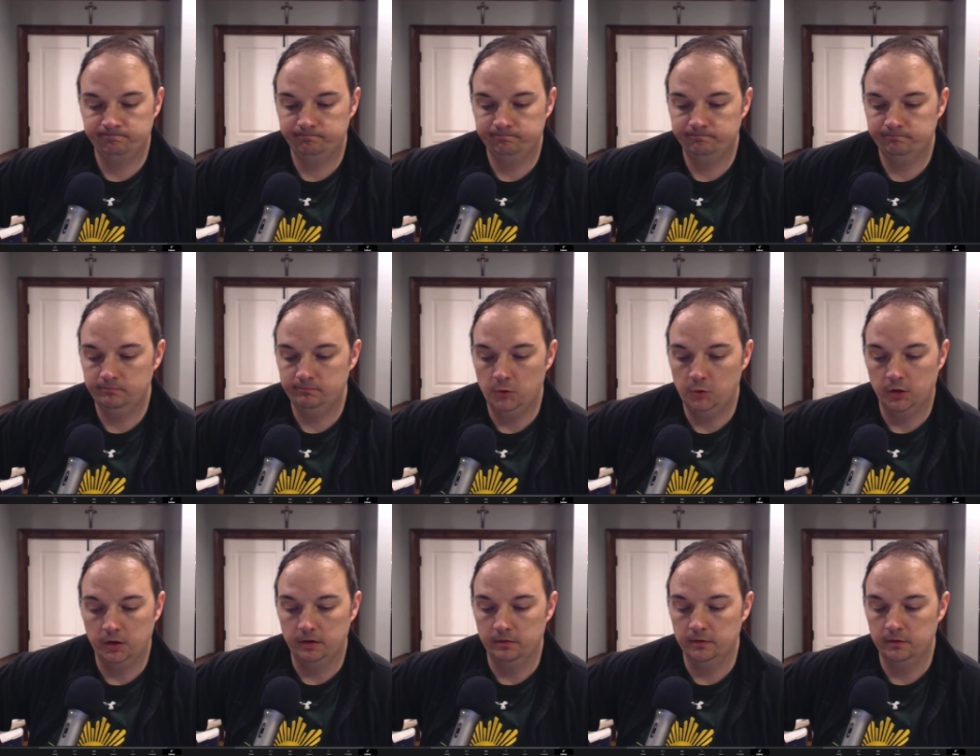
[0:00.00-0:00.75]

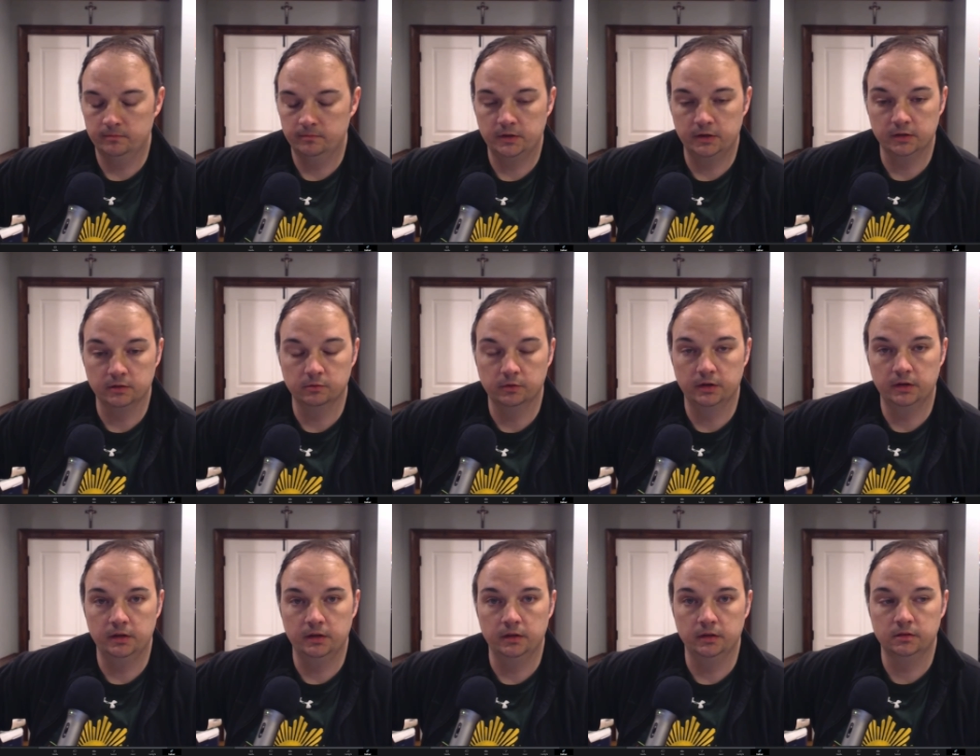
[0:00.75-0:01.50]
whatever, it is what it
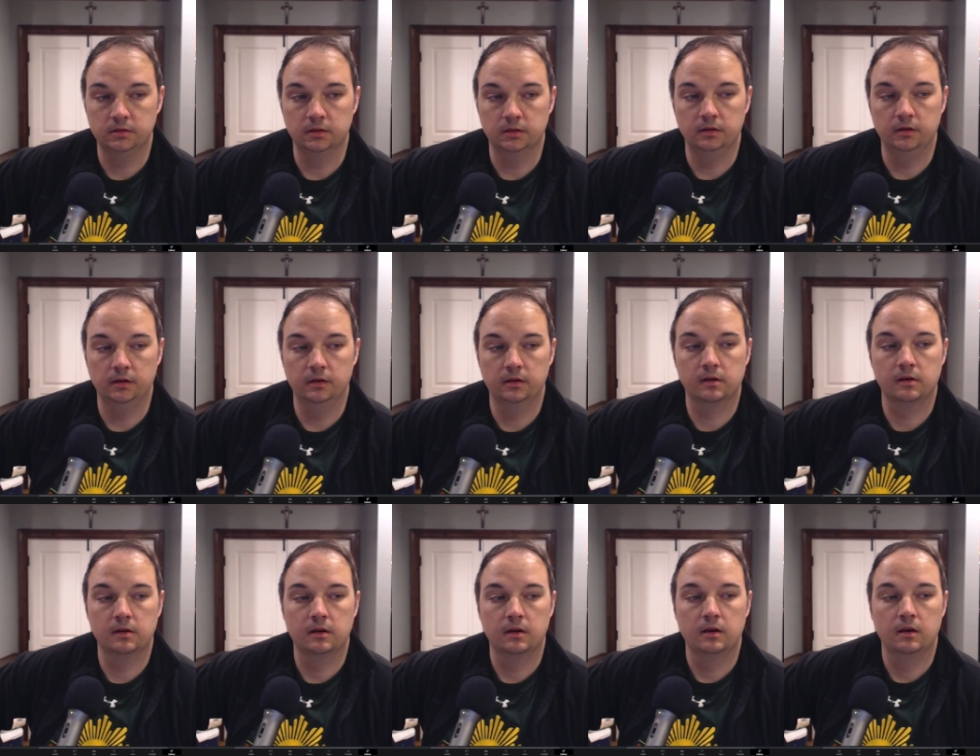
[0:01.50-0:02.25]
is. And
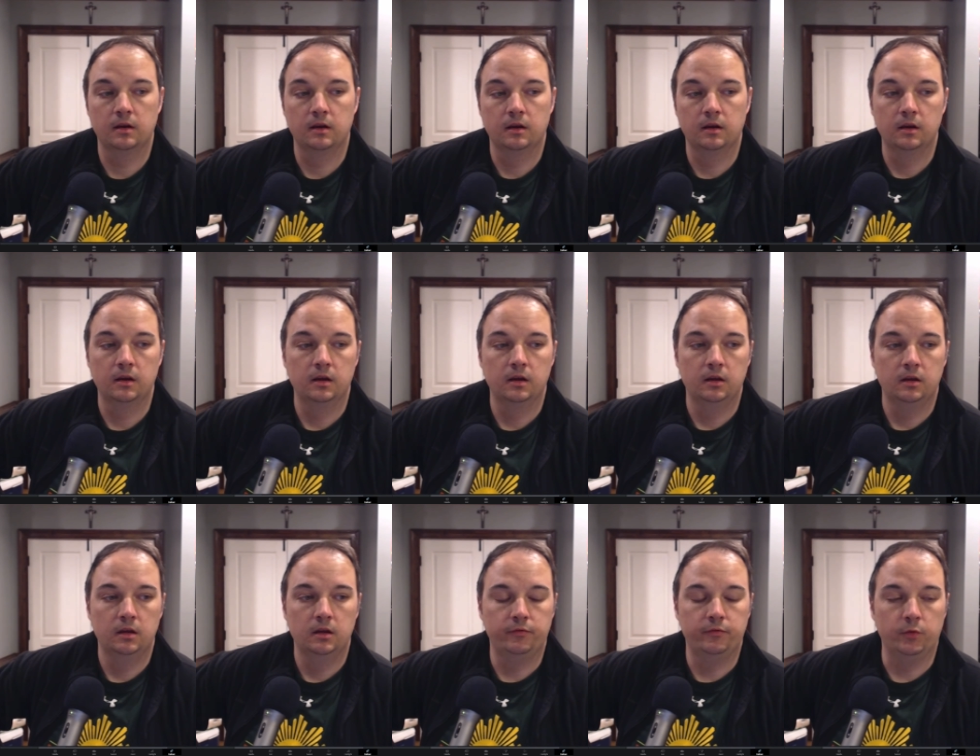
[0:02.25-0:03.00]

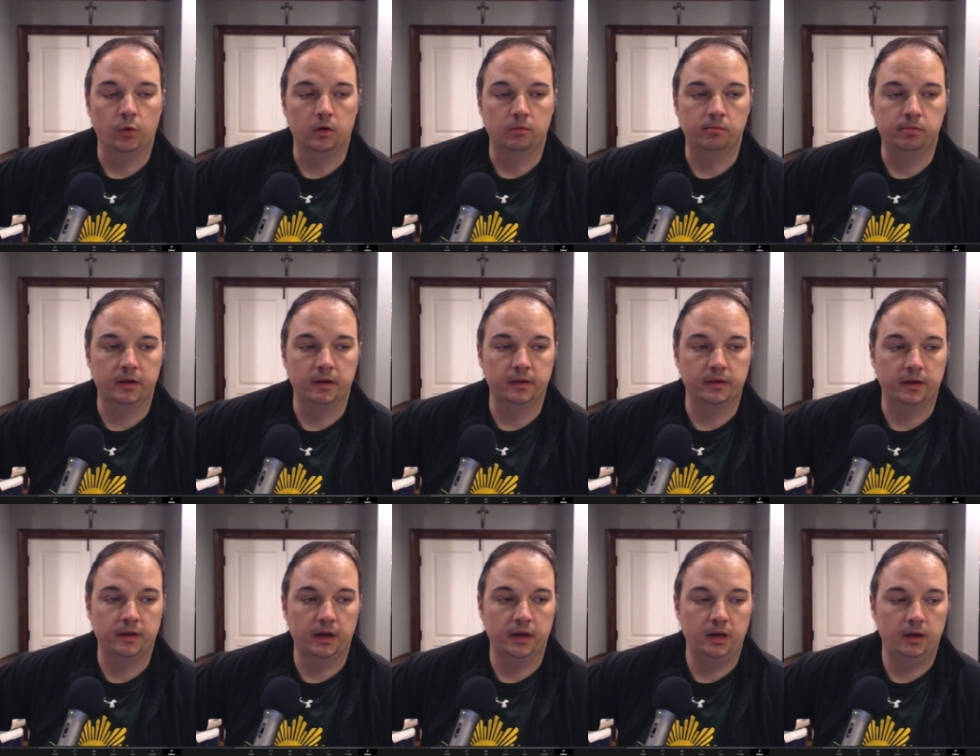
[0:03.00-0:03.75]
if you want to play the
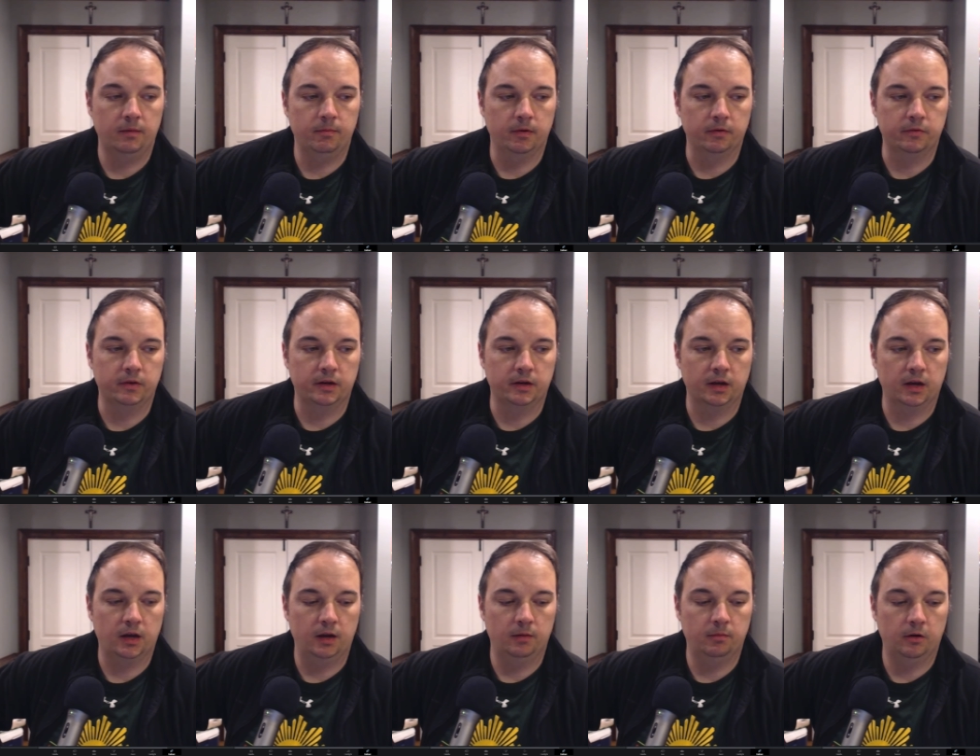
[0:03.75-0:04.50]
game of getting
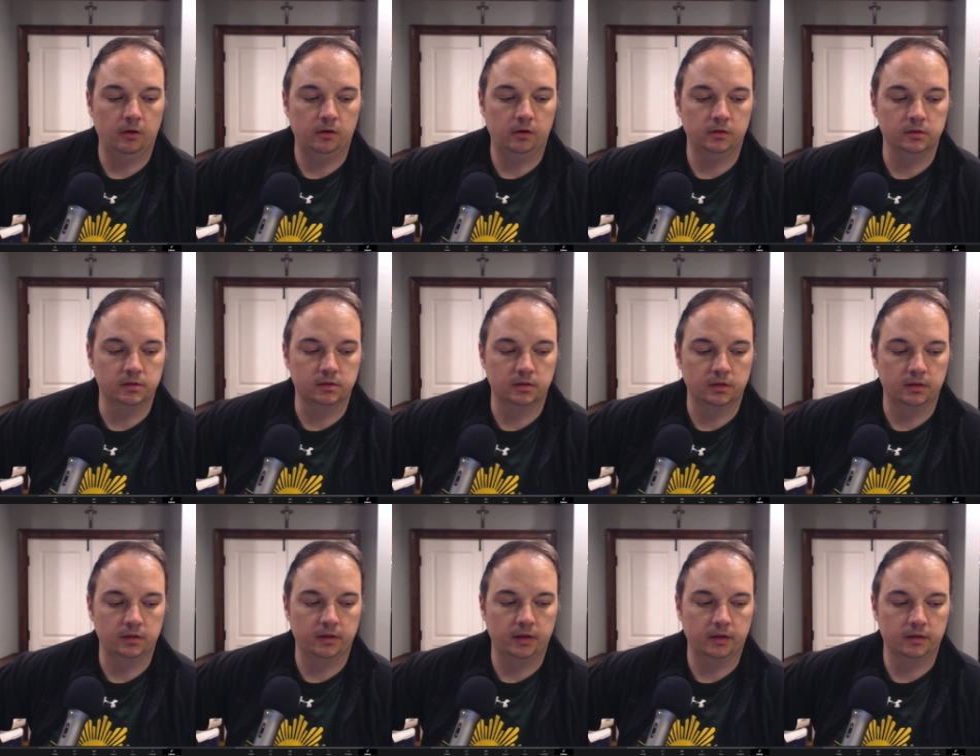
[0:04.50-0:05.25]
eyeballs, then
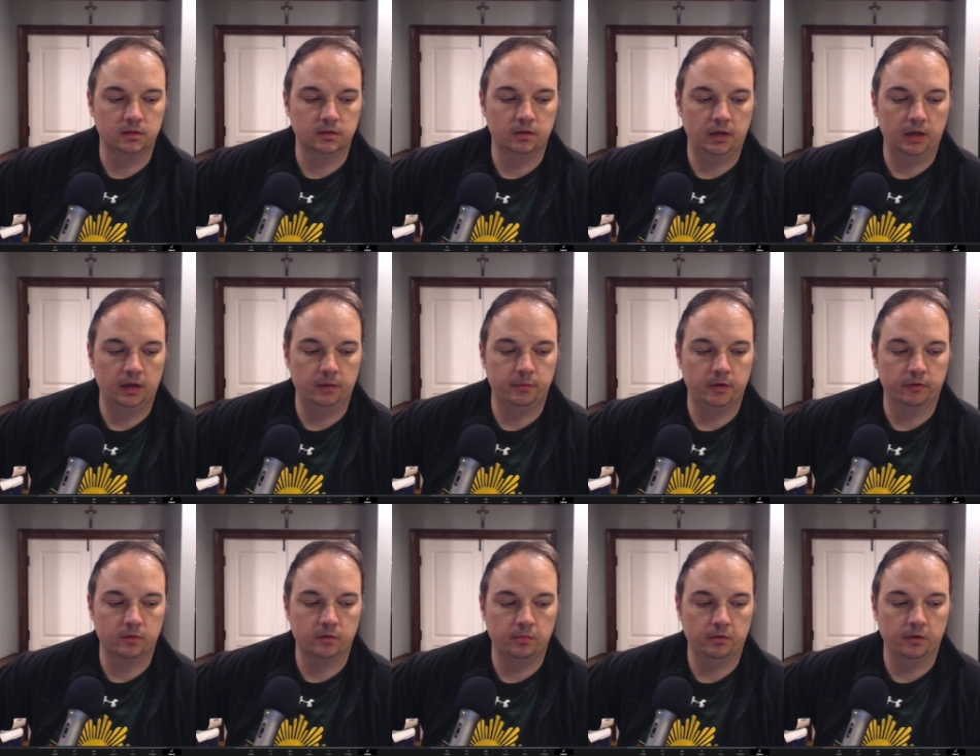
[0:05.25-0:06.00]
that's the game you have to
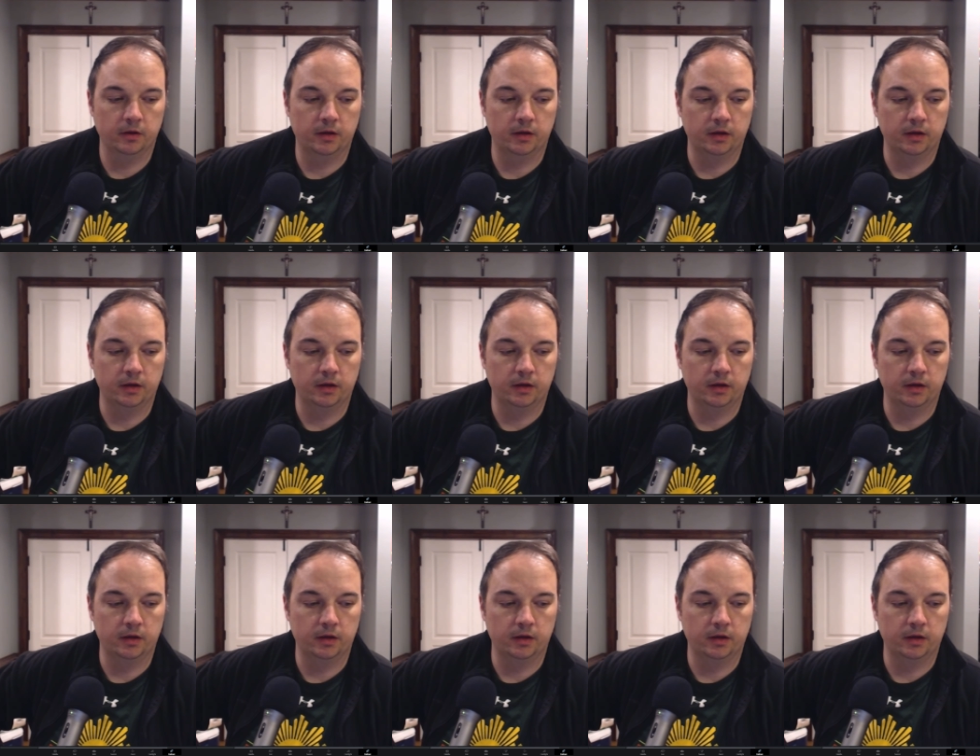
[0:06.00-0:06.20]
play.